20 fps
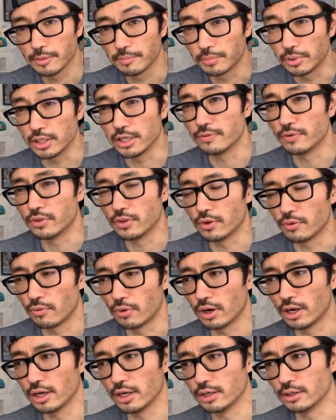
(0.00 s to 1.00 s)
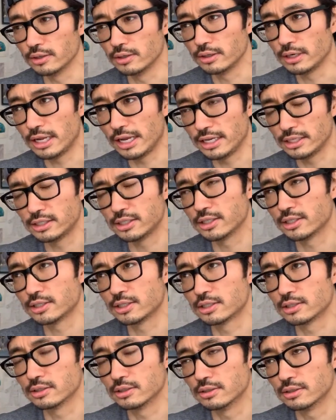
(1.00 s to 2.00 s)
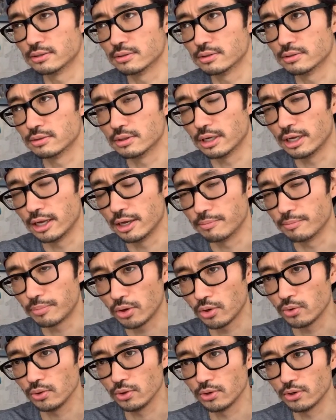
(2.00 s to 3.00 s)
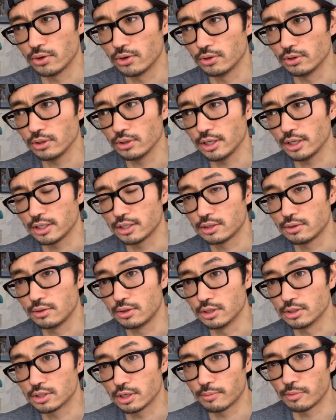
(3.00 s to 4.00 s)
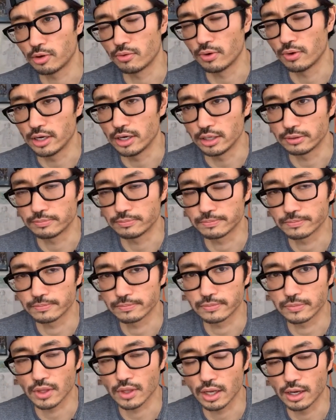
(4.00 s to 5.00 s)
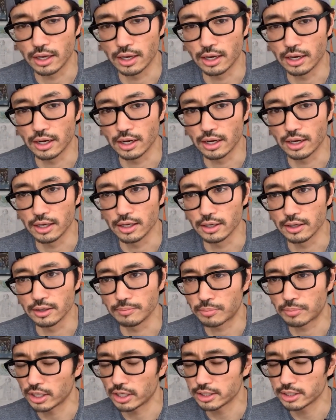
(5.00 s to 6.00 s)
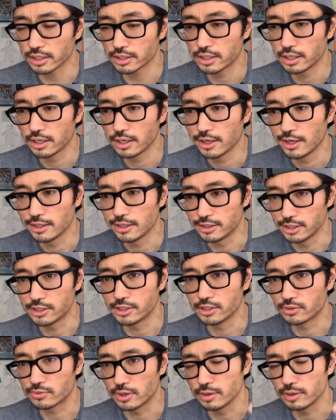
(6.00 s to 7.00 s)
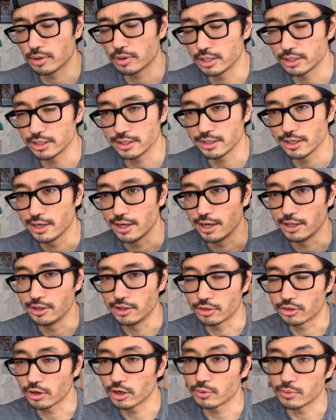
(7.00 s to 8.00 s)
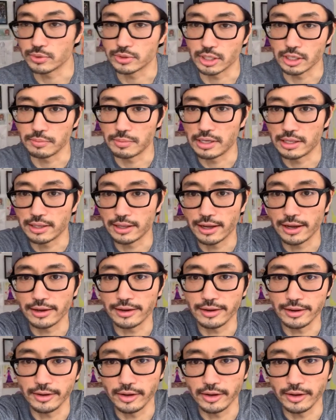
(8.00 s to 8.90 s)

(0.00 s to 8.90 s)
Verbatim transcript: Believe in the Run, ASICS, and Polar, like the summer running project, distance running project. And the third was going to be that,